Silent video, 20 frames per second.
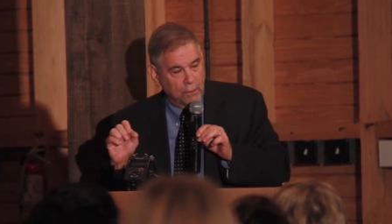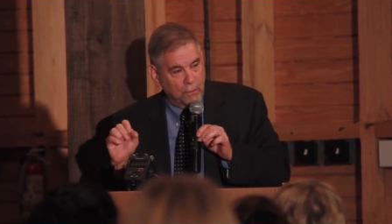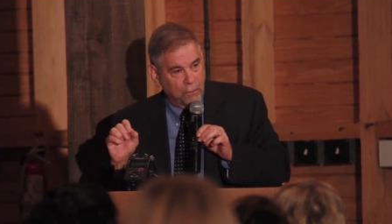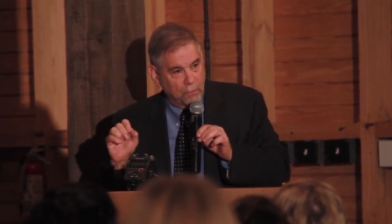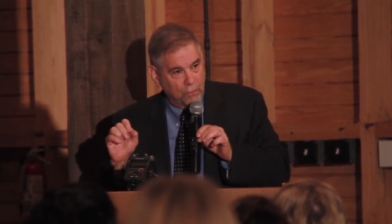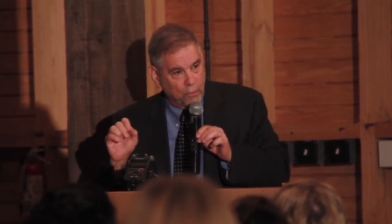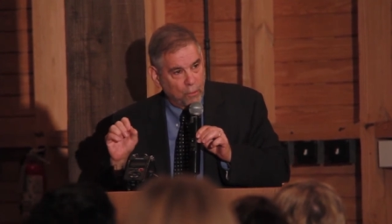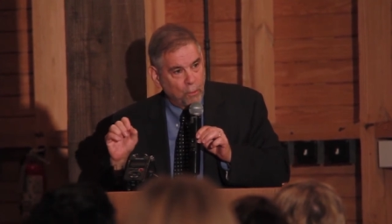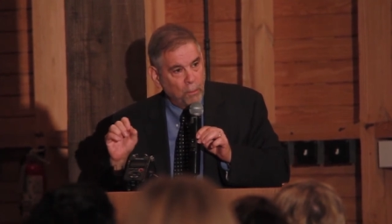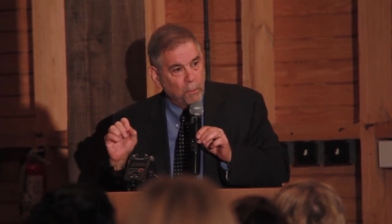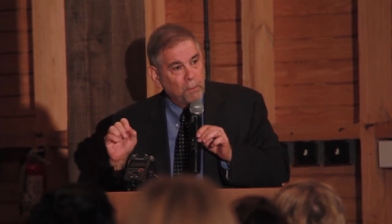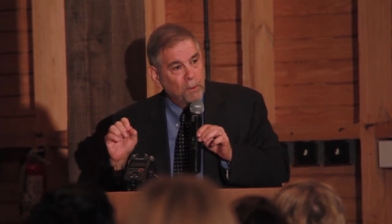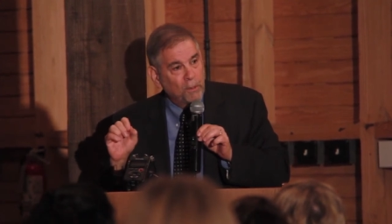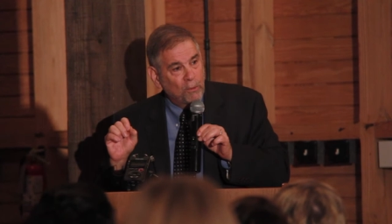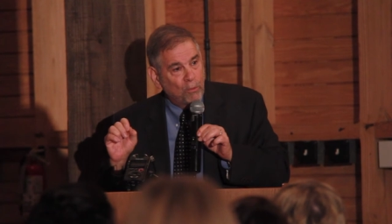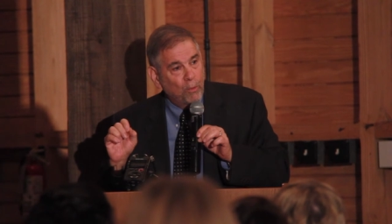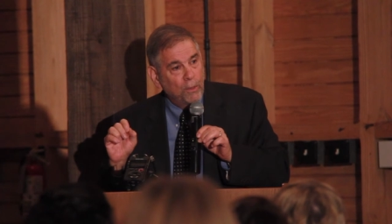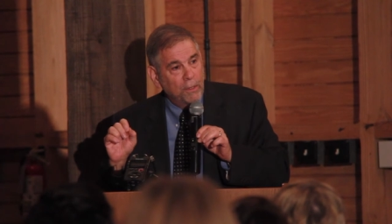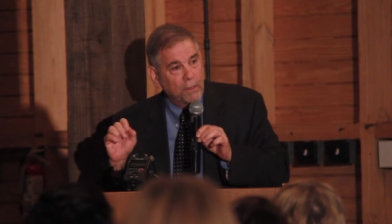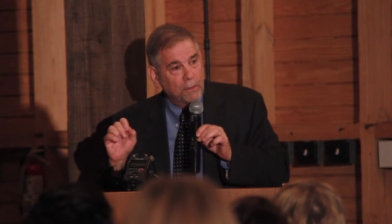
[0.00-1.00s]
so we
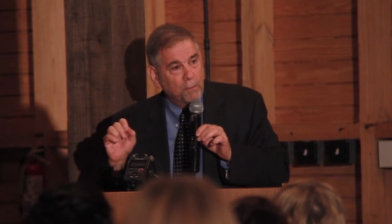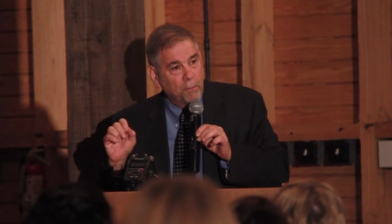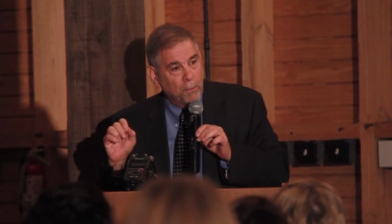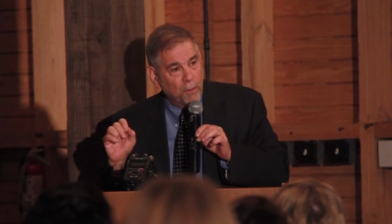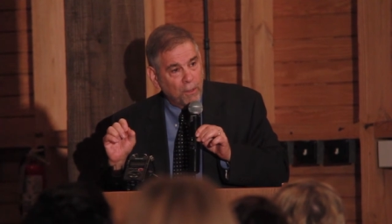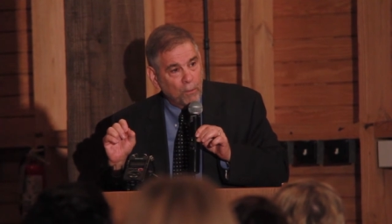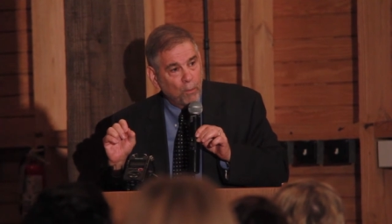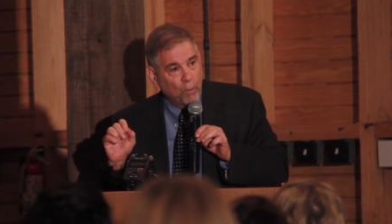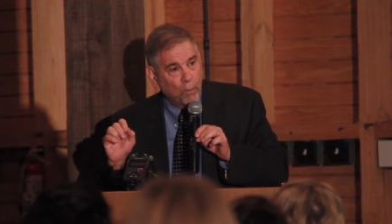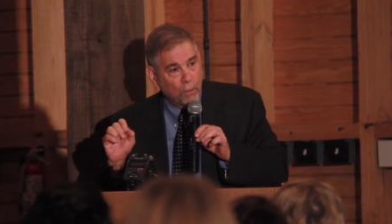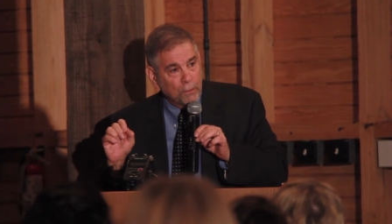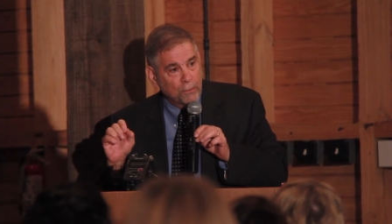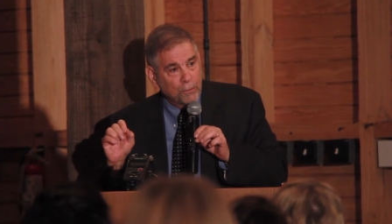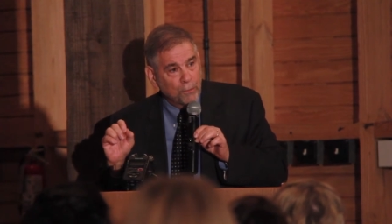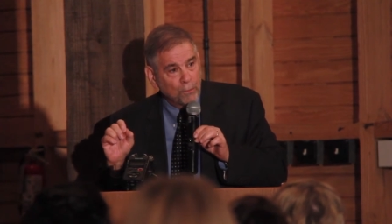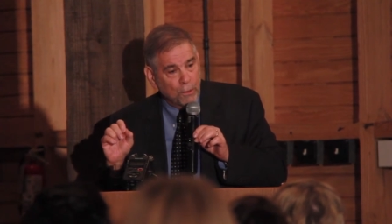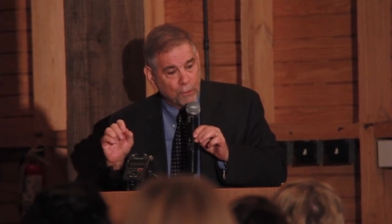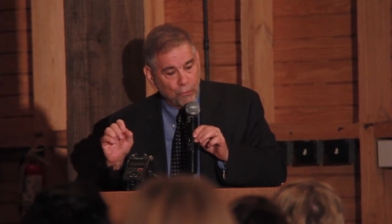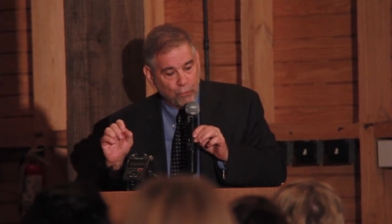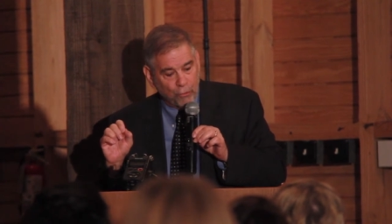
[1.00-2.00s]
bequeath a better world
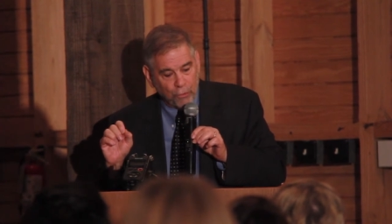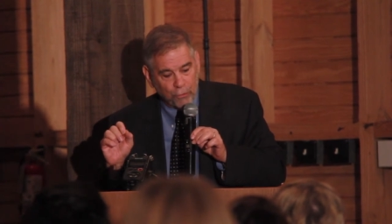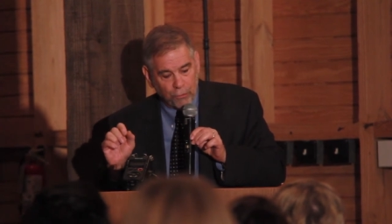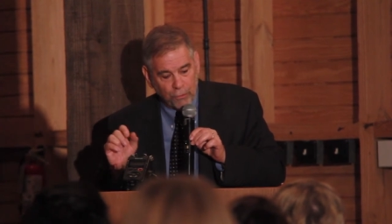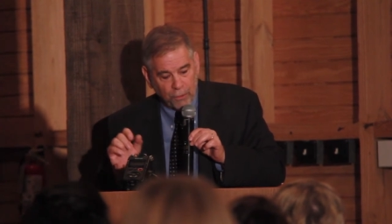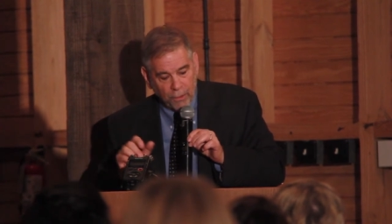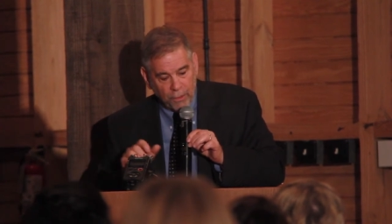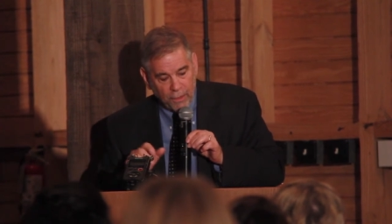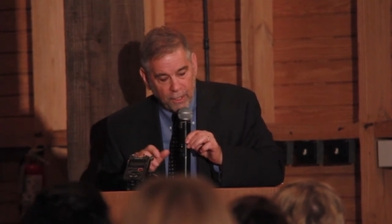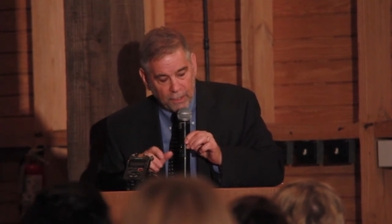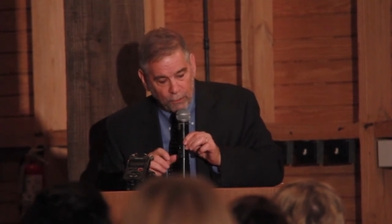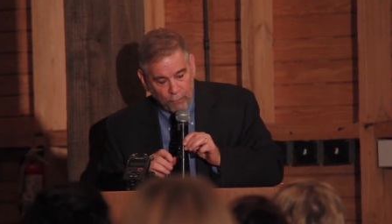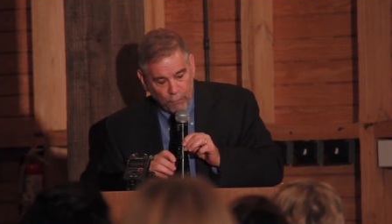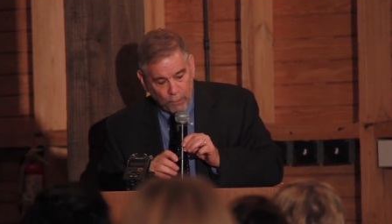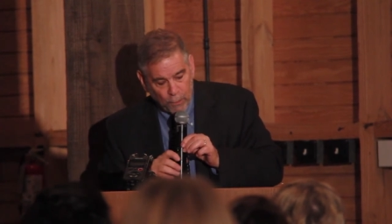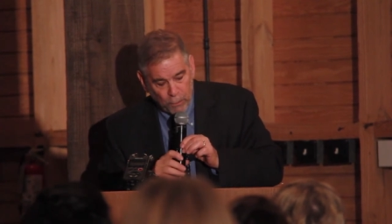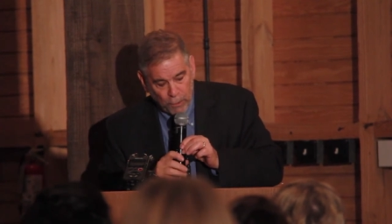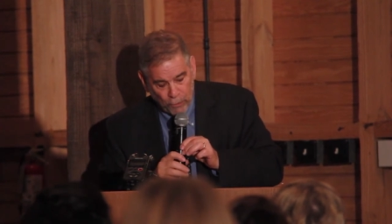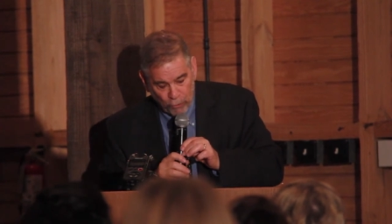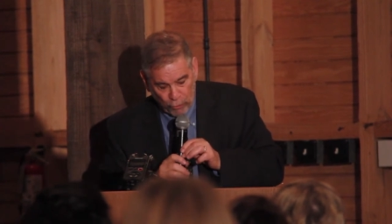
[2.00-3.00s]
to our children. Thank you
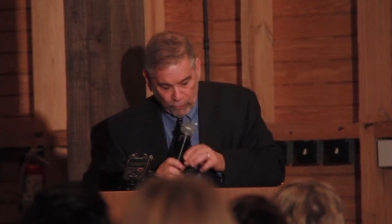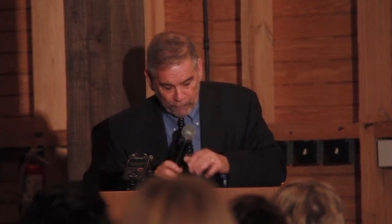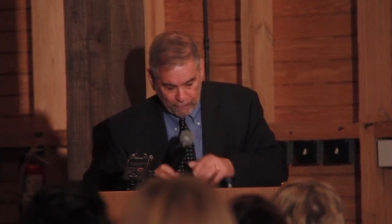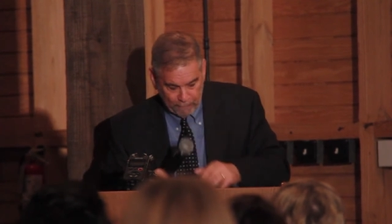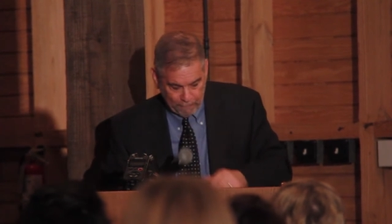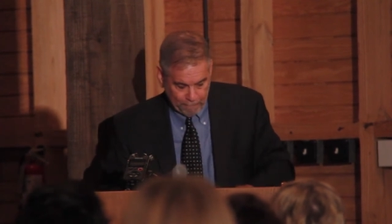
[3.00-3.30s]
very much.